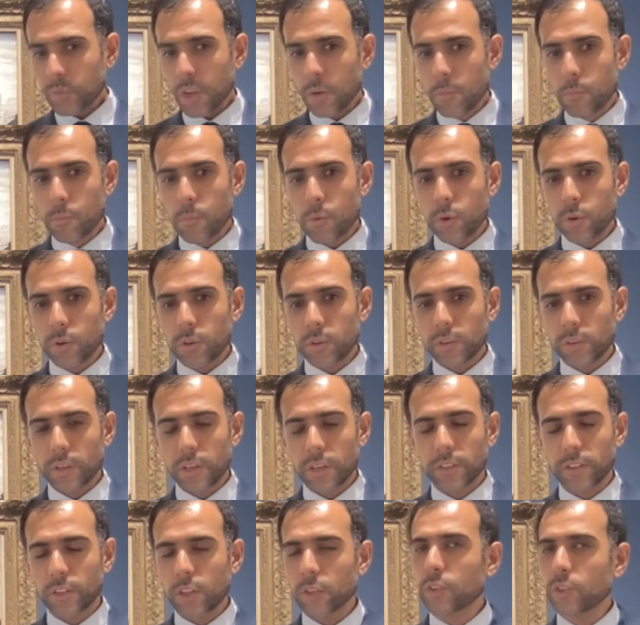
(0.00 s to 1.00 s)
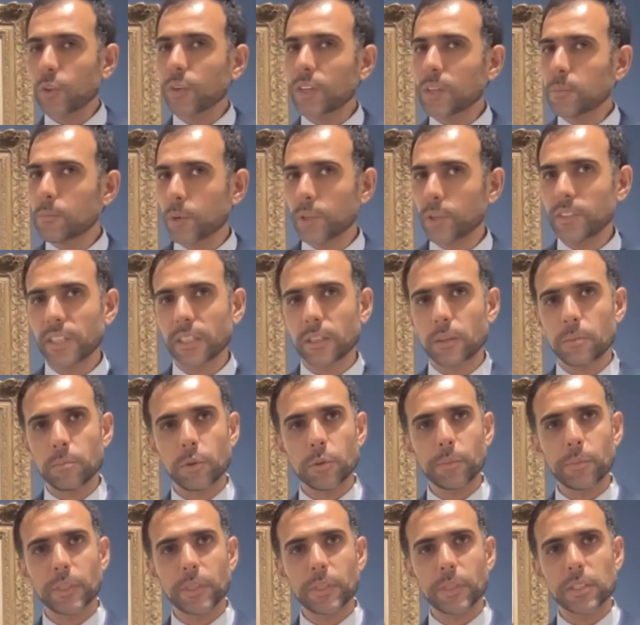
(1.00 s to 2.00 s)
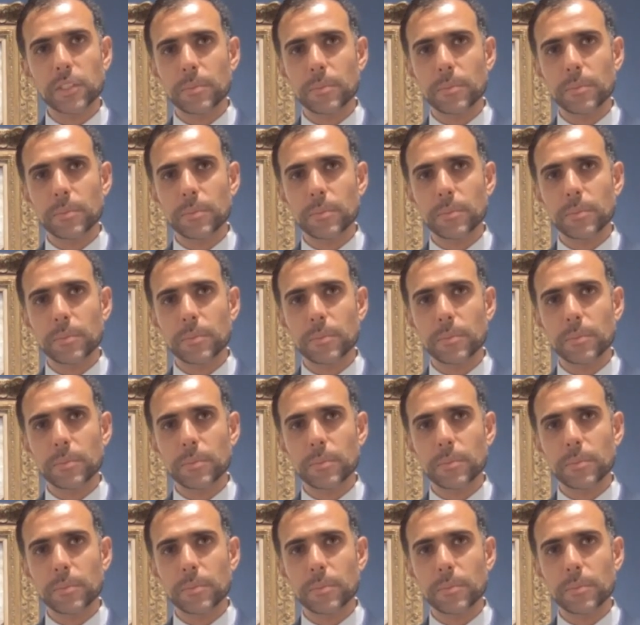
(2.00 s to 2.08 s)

more not only political moments,